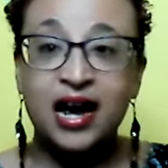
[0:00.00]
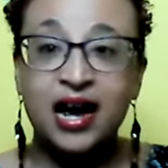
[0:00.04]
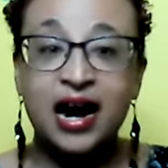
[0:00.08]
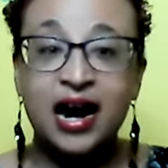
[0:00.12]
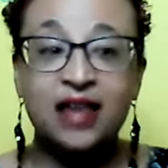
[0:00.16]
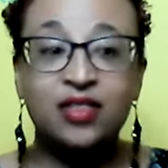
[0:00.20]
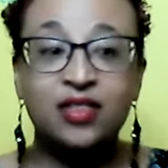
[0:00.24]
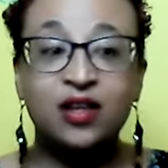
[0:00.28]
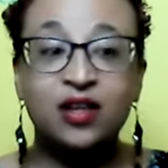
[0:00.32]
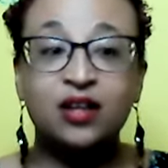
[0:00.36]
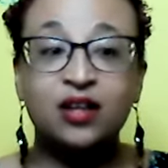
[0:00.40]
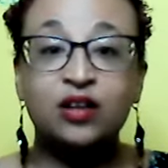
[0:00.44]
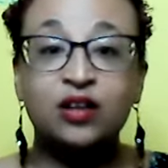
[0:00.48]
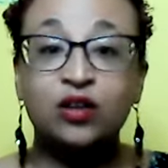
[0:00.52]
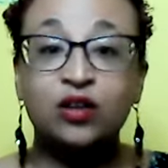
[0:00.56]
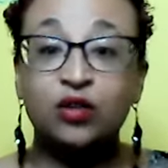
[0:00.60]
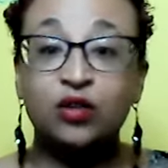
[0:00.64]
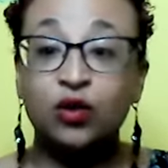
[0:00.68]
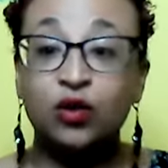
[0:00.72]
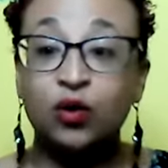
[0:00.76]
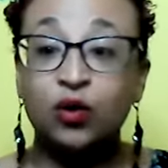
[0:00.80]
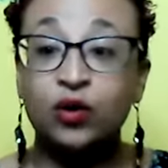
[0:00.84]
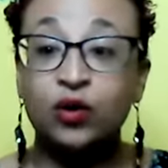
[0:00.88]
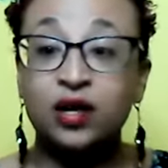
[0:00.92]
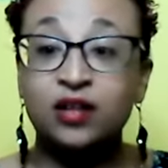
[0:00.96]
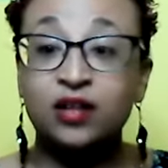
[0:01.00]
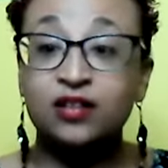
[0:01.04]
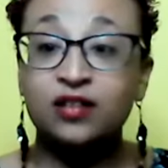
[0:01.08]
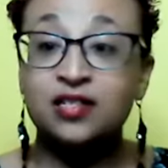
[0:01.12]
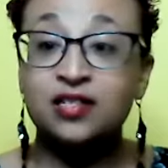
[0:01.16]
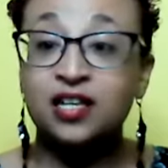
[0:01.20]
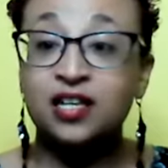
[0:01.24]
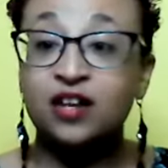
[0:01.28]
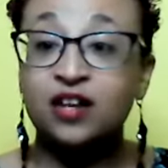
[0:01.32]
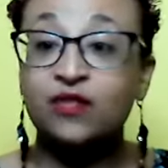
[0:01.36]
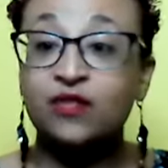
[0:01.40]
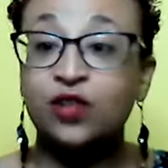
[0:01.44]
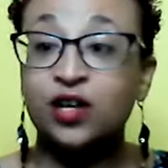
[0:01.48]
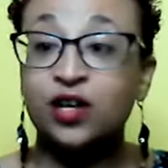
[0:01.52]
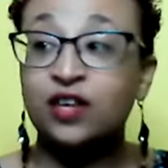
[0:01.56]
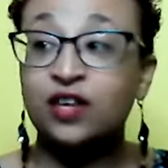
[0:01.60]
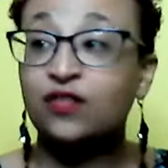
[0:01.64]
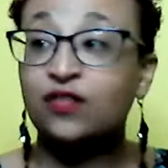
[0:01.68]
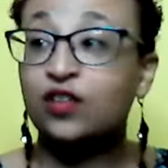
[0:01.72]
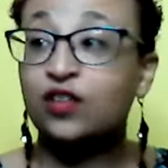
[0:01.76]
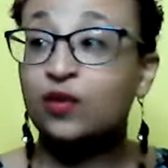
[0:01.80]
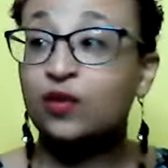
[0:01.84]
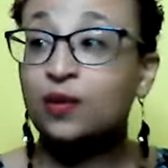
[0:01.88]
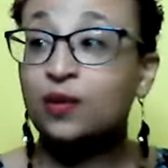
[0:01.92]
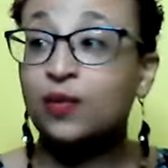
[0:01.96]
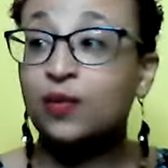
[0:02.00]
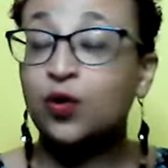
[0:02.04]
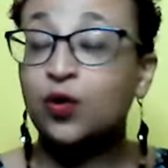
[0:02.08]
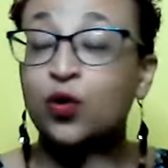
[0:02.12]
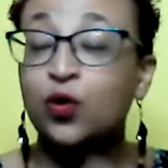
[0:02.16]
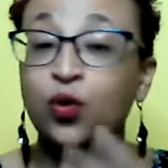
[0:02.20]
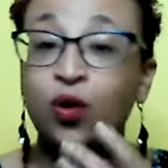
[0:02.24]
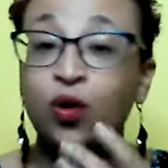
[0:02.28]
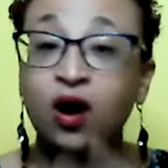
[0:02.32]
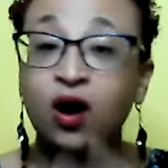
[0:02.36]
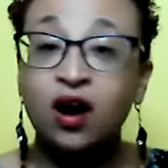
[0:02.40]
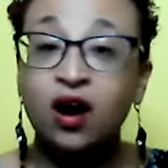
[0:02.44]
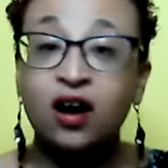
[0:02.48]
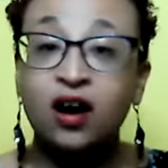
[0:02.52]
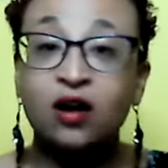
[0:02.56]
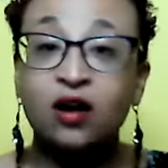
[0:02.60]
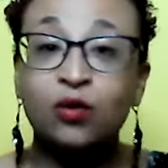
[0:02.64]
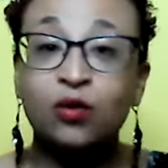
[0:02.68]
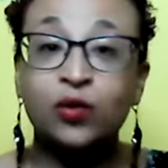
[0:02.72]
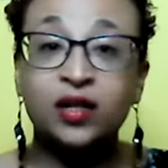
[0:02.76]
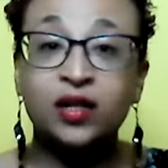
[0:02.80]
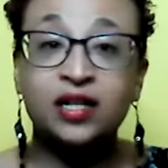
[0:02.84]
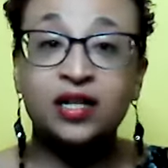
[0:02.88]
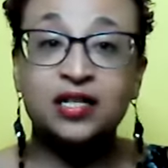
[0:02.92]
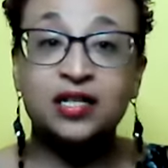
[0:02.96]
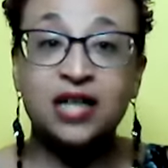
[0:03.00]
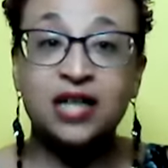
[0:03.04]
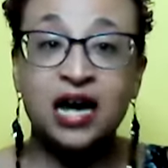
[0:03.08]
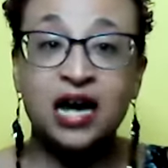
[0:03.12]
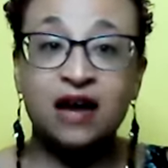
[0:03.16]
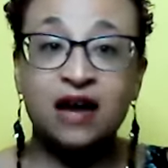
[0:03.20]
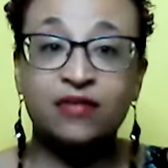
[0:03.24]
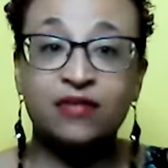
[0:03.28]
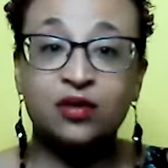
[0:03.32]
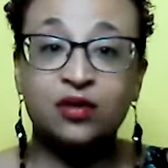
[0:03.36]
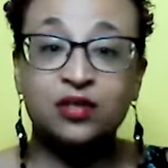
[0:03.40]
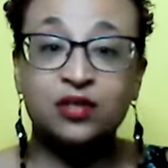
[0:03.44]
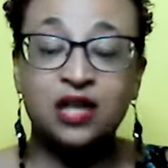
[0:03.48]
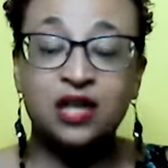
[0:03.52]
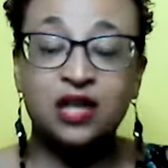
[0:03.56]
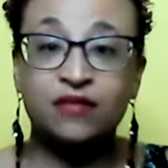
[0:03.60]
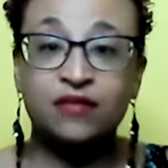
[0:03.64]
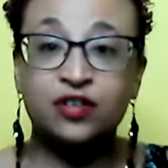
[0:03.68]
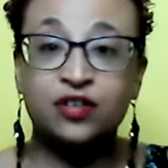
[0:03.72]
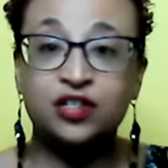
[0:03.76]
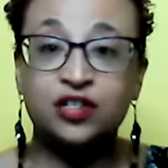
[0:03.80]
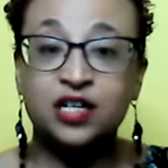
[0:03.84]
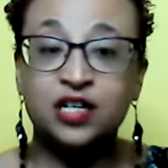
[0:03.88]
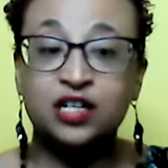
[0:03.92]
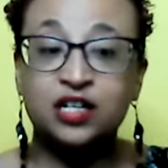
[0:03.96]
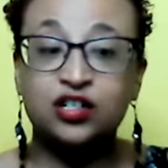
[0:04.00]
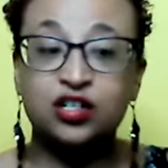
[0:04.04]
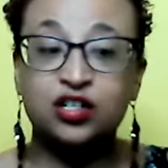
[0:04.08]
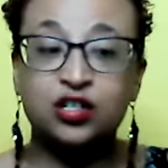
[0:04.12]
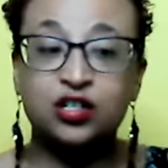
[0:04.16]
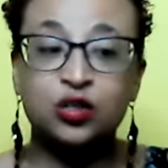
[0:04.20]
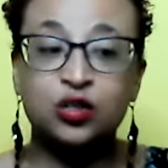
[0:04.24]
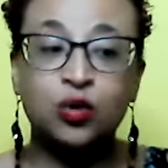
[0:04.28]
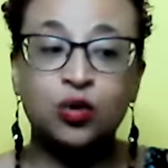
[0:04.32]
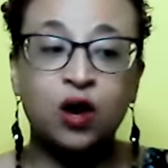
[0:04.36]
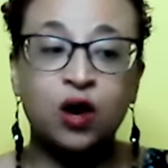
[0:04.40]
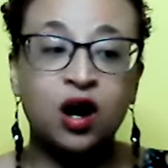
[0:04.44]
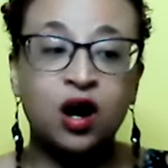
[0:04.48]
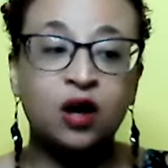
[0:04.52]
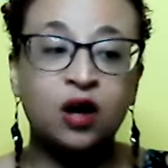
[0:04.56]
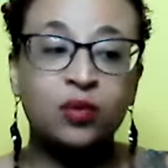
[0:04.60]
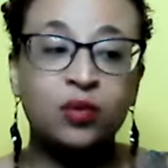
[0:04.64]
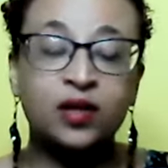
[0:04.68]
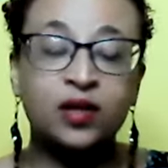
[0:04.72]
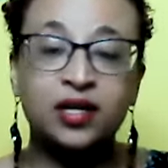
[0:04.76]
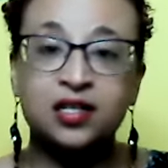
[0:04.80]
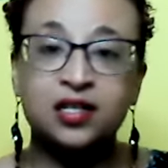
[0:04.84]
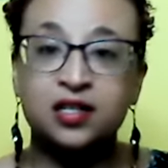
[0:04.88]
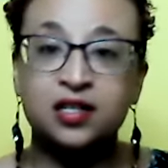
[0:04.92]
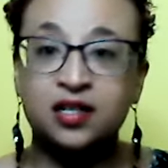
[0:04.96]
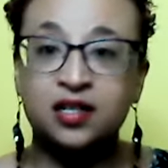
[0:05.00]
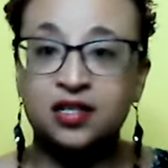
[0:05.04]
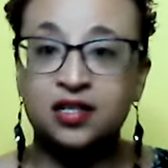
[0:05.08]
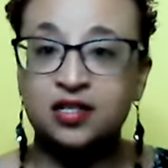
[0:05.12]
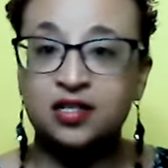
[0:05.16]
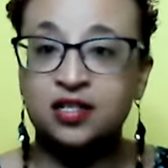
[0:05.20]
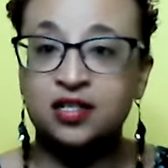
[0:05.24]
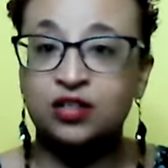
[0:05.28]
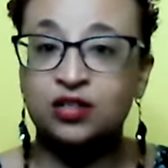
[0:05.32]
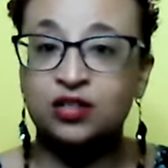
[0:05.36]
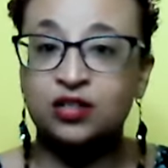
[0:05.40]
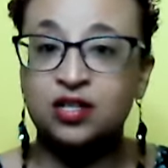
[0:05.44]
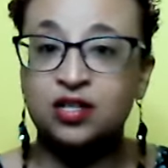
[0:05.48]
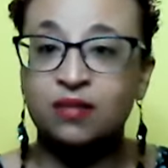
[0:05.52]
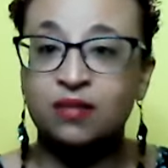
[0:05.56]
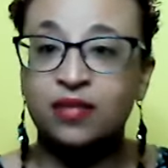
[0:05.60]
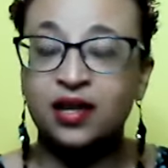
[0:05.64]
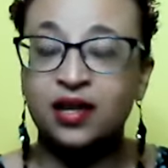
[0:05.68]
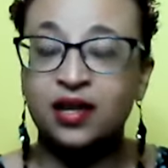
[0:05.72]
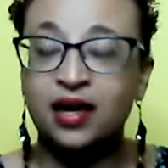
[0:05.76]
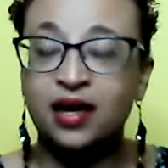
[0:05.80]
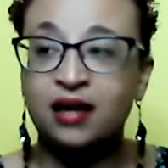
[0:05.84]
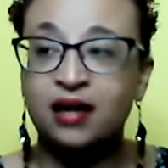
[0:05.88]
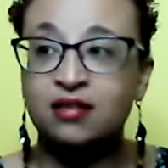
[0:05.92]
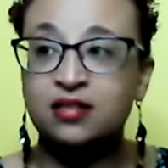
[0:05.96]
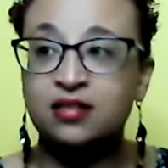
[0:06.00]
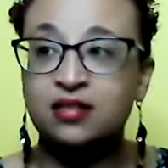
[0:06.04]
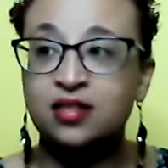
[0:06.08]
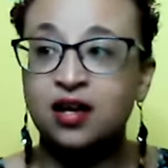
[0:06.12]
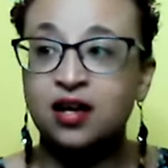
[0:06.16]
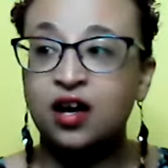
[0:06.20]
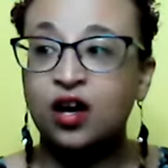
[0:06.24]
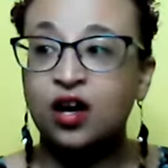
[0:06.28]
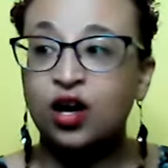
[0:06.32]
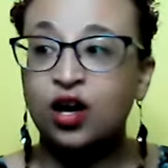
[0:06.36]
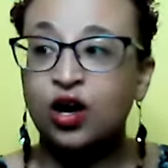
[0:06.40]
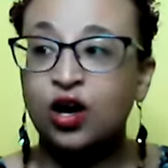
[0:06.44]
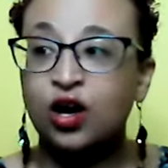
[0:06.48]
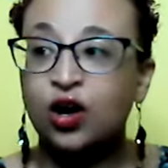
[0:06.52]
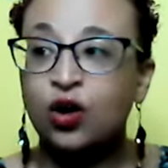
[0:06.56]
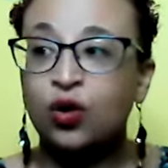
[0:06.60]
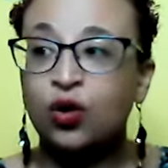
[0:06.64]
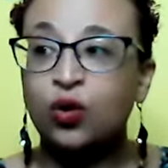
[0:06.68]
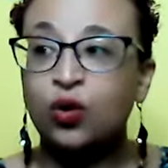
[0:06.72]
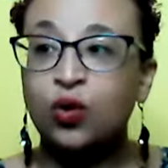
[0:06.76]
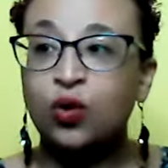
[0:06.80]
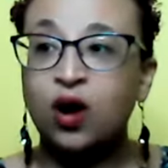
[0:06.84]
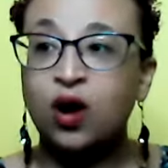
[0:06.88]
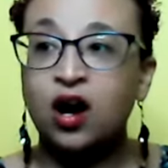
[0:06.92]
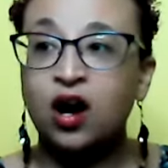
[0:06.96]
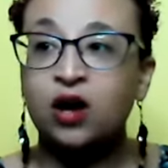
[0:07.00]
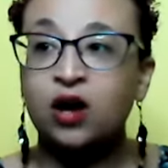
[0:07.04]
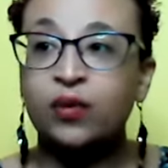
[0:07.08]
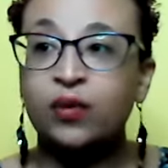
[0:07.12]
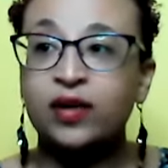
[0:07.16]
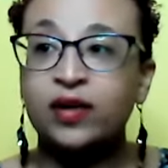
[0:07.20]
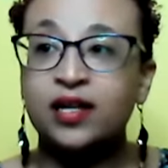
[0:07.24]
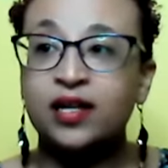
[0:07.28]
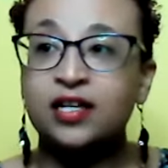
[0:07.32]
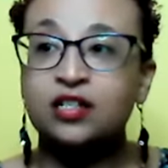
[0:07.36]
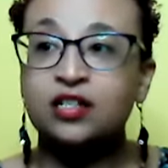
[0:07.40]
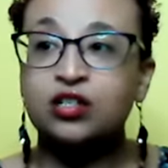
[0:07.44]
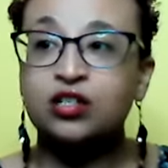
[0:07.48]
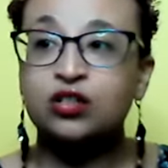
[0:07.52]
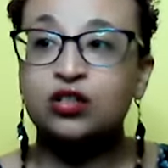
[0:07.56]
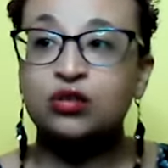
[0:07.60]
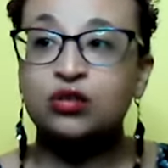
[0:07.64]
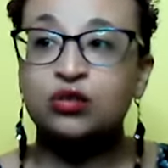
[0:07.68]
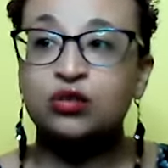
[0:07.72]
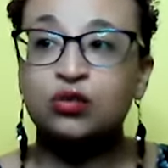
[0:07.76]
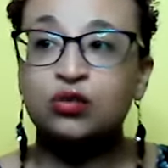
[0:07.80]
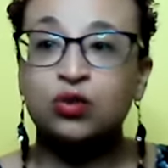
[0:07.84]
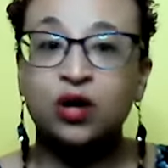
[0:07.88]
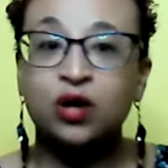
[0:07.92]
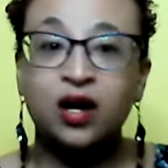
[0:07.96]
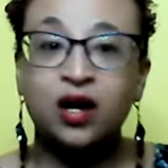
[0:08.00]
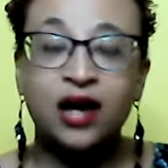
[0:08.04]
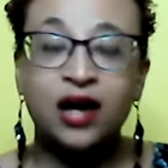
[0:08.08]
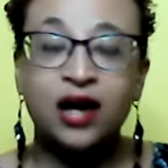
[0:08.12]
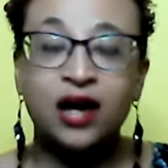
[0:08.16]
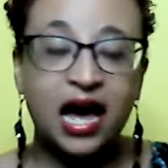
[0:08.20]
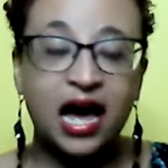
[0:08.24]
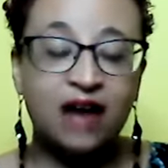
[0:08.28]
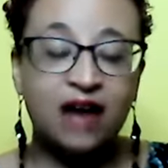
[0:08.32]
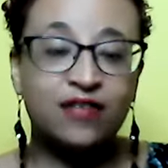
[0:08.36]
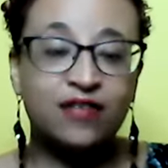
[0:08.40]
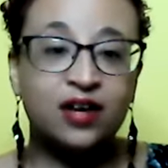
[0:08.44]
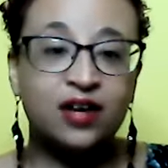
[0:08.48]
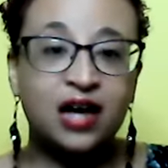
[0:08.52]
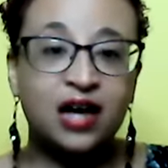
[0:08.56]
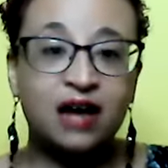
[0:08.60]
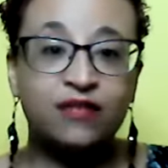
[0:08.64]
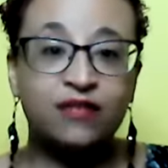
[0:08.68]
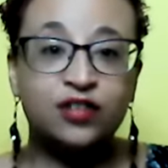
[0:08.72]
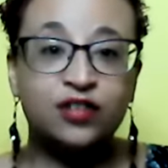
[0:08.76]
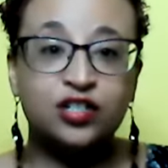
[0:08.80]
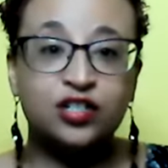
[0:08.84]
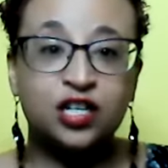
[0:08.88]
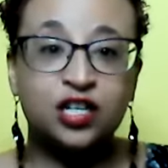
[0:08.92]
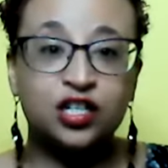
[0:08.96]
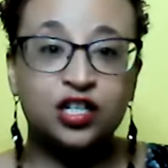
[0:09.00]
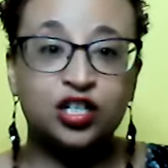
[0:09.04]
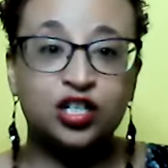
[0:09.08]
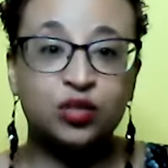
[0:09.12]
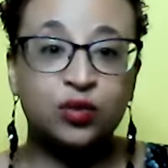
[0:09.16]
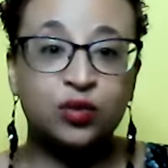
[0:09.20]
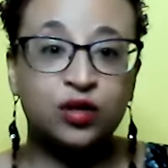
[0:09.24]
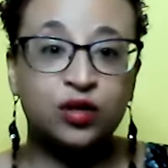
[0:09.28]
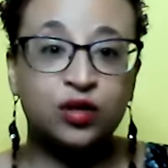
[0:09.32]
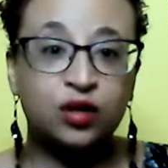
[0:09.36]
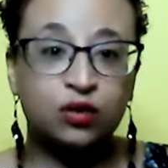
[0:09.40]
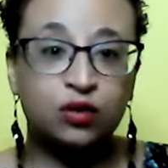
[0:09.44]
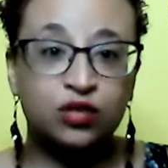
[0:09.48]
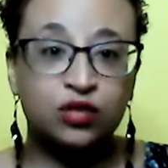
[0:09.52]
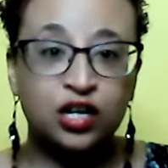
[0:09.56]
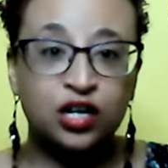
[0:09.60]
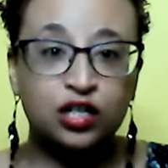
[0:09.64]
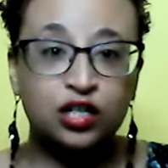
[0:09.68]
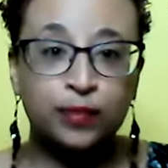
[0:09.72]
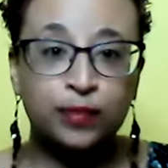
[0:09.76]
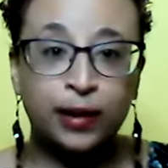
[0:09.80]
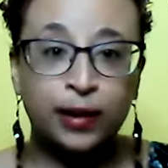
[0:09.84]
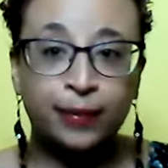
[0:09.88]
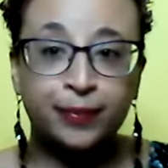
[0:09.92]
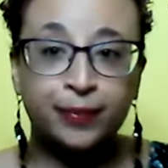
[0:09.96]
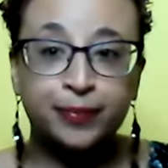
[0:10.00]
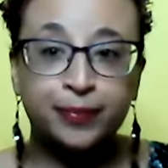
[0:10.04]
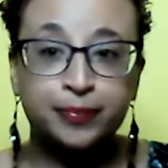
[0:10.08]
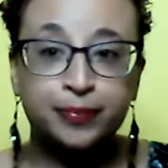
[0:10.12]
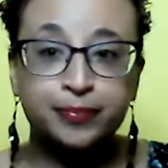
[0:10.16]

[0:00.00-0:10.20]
And then though instead of looking for the people who are willing to have those conversations, who are willing to consider something else, who are willing to have a conversation with no judgment